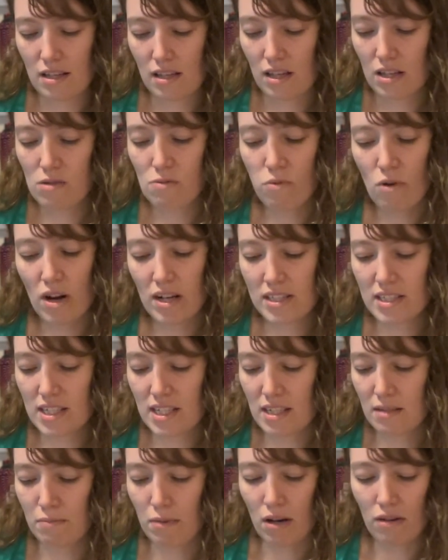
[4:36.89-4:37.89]
He
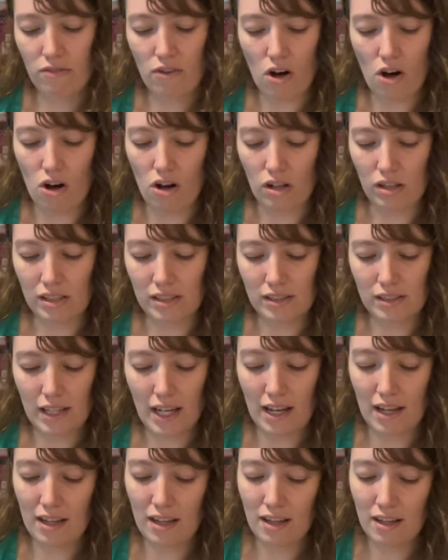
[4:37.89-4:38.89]
wanted, above all,
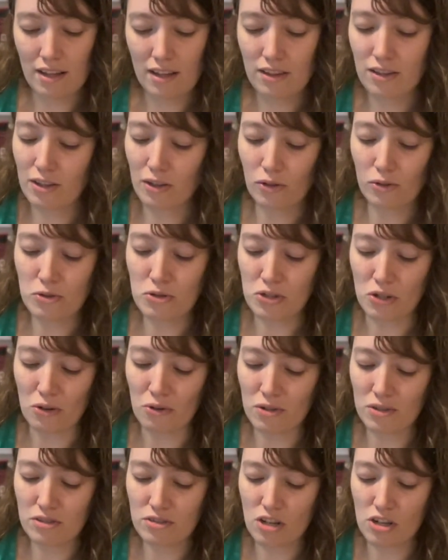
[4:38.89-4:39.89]
like the old
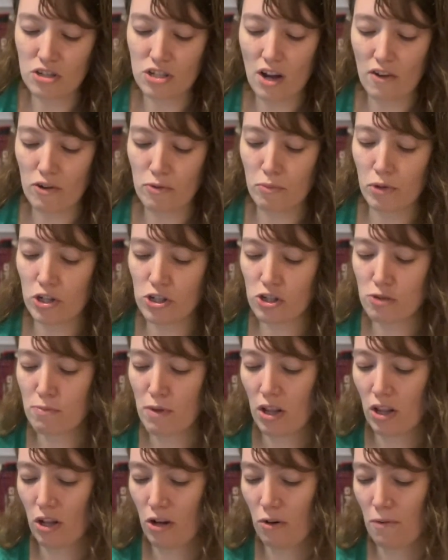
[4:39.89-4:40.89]
joke, to shove a
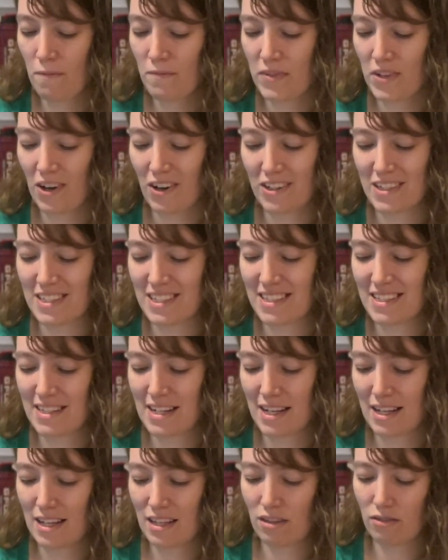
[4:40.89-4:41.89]
marshmallow on a
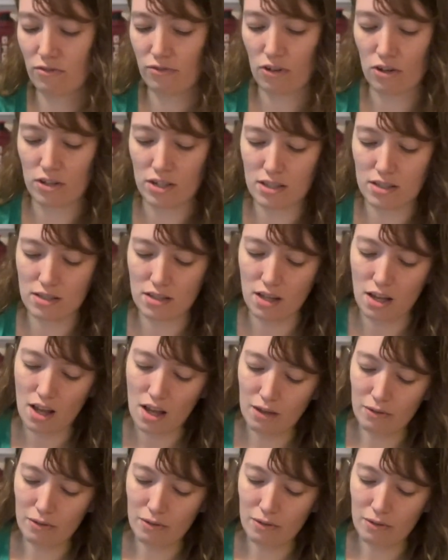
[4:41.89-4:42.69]
stick in the furnace,